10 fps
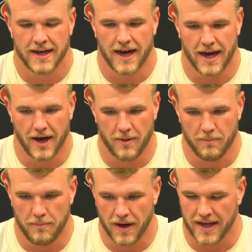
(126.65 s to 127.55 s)

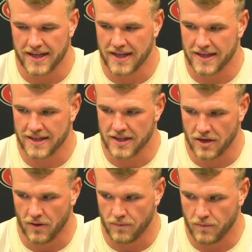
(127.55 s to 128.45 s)
But you
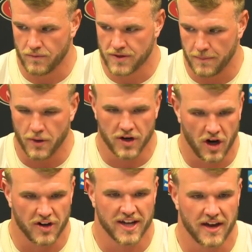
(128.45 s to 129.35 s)
know. To put it
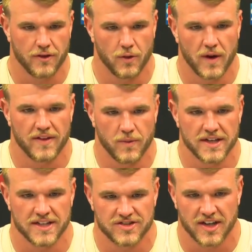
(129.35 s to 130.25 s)
all together the way that we
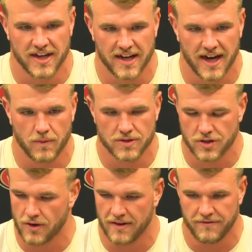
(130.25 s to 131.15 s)
did Sunday night was
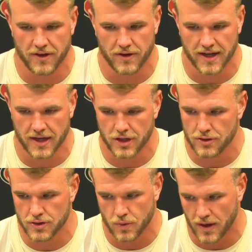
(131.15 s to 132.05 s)
a great feeling and a
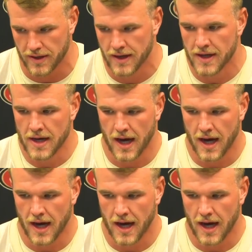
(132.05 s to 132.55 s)
huge one